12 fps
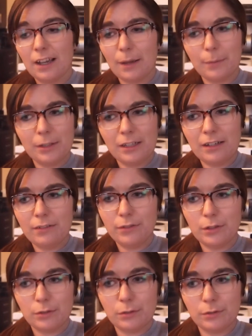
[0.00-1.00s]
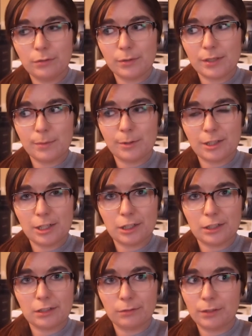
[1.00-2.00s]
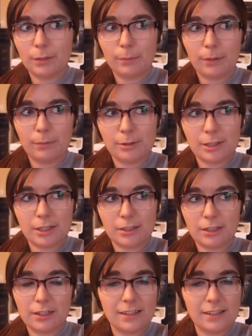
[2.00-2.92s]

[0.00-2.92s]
I believe, who was a musician, really big musician.